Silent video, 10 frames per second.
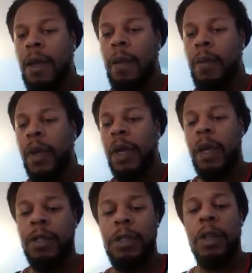but
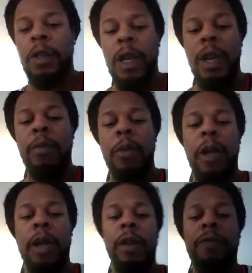I'll show you
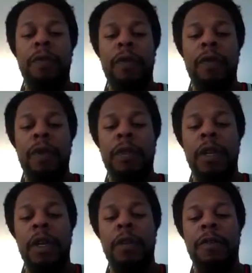GameWave
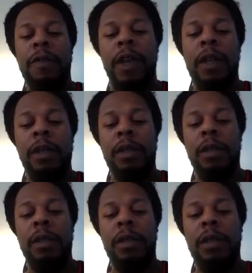interface,
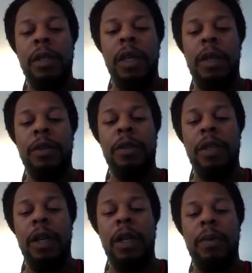how you
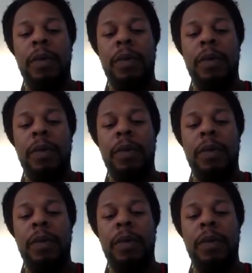set up.